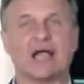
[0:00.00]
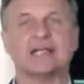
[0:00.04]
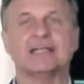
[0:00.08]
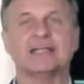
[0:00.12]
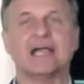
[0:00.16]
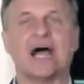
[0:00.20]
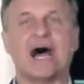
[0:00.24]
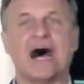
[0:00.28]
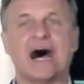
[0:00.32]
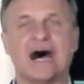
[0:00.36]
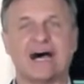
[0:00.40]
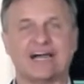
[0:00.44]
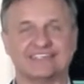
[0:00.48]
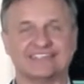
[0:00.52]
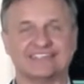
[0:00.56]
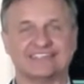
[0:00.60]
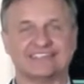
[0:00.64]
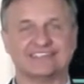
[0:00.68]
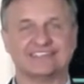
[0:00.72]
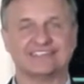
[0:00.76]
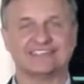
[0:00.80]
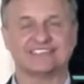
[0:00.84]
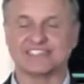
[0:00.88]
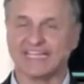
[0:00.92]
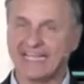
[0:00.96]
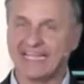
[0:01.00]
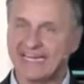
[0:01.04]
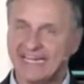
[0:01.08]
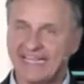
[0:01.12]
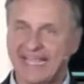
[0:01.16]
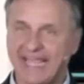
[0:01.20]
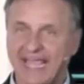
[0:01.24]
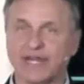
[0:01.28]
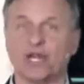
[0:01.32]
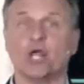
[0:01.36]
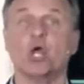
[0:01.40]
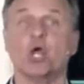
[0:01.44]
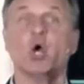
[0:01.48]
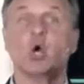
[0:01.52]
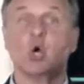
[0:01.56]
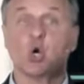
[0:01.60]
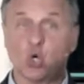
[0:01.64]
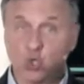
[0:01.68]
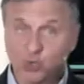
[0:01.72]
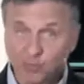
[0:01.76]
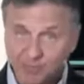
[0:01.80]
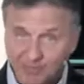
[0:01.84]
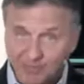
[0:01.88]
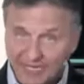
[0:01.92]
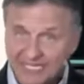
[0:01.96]
God. Say it again.
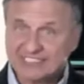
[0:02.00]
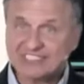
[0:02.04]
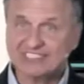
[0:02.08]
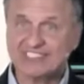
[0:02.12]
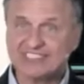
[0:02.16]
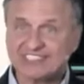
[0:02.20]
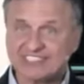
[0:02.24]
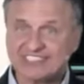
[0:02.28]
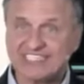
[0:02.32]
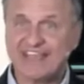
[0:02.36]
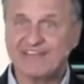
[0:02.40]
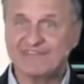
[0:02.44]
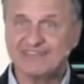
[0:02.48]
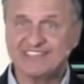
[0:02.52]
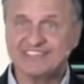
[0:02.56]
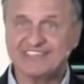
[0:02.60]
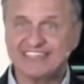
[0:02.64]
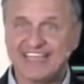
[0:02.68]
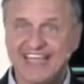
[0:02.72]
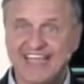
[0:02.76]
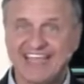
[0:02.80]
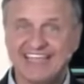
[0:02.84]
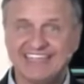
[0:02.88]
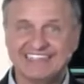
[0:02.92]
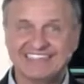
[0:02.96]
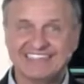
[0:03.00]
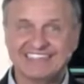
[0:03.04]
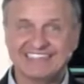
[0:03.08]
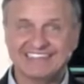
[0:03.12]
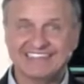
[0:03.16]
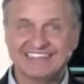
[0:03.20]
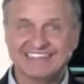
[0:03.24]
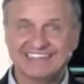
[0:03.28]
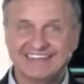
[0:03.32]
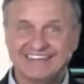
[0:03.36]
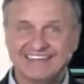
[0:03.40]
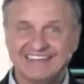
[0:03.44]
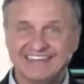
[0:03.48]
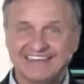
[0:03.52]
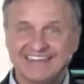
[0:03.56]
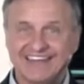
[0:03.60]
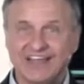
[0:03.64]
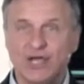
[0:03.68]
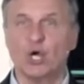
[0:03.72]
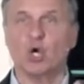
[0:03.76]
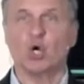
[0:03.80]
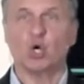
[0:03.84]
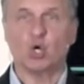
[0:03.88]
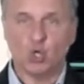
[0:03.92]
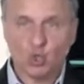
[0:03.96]
Who blessed the seventh day?
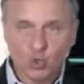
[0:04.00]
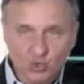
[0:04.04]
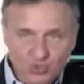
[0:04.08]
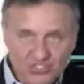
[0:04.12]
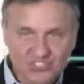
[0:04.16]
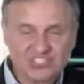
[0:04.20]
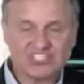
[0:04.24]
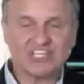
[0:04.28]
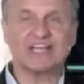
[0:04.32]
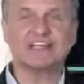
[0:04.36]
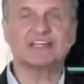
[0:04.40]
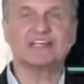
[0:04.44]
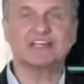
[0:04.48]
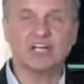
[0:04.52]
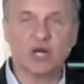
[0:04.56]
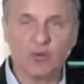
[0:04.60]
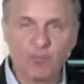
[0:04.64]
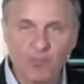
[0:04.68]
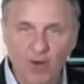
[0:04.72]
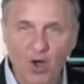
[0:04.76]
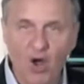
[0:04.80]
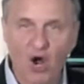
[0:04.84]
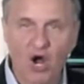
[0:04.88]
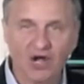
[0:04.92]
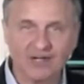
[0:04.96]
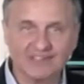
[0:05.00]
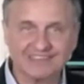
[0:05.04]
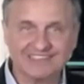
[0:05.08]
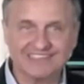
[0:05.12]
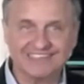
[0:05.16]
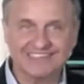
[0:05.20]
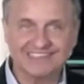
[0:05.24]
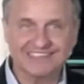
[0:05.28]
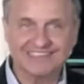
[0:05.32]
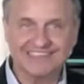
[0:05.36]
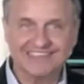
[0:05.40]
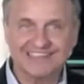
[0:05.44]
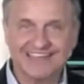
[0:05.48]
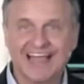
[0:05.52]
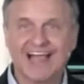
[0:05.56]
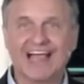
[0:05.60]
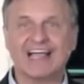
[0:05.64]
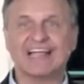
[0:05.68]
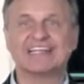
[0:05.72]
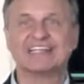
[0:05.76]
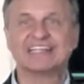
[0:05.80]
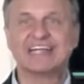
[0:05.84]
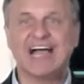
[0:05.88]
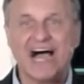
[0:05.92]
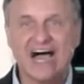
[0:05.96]
Who set it apart?
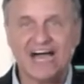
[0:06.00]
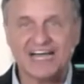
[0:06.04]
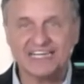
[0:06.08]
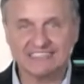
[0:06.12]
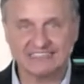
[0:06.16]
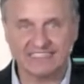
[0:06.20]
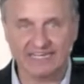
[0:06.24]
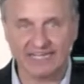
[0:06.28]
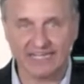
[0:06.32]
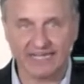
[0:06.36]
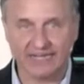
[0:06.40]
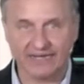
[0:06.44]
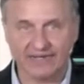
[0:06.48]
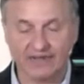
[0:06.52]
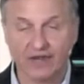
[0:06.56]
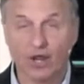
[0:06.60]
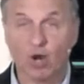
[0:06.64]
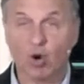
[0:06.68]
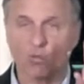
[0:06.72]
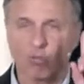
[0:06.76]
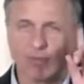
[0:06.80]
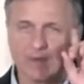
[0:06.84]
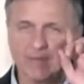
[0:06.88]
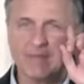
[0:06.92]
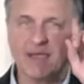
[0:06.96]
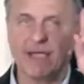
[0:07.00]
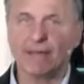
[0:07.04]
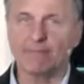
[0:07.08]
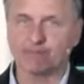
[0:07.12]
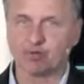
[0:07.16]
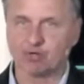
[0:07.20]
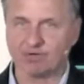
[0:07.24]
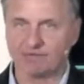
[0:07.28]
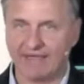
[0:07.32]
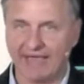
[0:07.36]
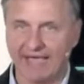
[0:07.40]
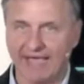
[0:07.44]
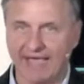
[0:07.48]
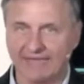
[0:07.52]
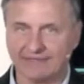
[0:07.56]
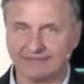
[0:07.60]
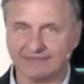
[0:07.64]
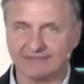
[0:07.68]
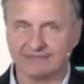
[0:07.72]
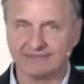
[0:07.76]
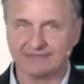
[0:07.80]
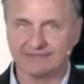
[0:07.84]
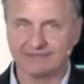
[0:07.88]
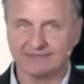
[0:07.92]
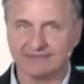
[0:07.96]
God did. Remember
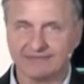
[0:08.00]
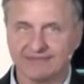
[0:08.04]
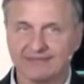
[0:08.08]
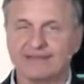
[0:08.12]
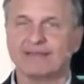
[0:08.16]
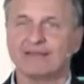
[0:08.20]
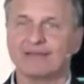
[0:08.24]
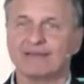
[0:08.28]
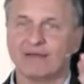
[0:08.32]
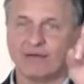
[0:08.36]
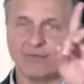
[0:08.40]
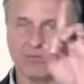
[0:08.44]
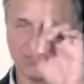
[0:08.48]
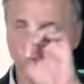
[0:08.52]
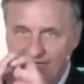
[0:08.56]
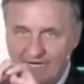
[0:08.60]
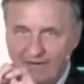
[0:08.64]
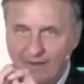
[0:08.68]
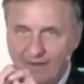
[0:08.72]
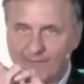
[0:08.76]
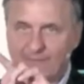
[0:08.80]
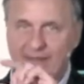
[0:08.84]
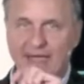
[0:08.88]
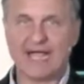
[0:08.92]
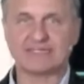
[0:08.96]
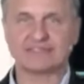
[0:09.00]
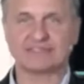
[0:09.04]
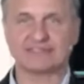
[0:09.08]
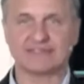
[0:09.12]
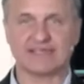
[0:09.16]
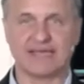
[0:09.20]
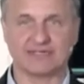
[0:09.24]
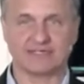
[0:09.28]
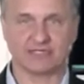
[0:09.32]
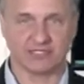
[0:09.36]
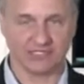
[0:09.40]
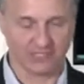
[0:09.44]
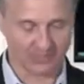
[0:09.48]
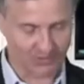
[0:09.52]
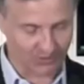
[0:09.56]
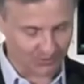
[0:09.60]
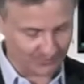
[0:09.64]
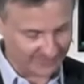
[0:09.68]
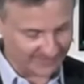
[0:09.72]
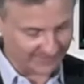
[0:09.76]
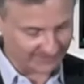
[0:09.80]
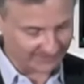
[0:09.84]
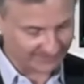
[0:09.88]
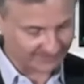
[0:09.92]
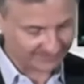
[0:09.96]
that. We'll come back to that in a little
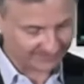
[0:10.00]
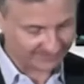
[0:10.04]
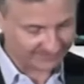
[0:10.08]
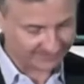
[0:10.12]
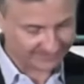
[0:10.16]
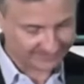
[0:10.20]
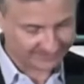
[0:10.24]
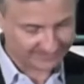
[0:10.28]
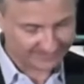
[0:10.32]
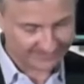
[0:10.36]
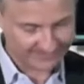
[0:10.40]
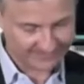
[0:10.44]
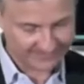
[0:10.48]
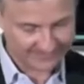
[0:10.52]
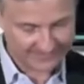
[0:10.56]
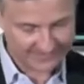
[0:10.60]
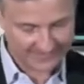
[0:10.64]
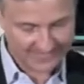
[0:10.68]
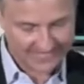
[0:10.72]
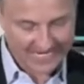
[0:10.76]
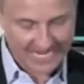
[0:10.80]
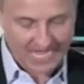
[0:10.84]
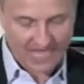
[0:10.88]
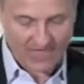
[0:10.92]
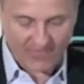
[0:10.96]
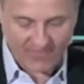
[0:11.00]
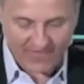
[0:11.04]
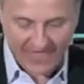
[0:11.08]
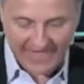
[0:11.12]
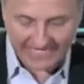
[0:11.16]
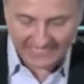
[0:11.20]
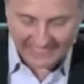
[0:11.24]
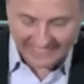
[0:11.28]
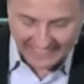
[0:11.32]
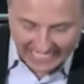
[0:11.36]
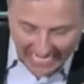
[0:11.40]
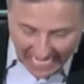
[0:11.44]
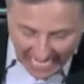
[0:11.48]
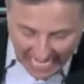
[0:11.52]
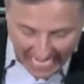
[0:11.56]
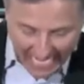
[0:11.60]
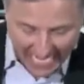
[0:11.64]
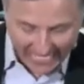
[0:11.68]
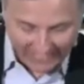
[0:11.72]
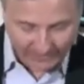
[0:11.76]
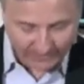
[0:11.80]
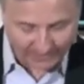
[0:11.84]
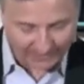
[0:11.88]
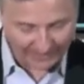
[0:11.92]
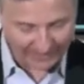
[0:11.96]
bit. Then God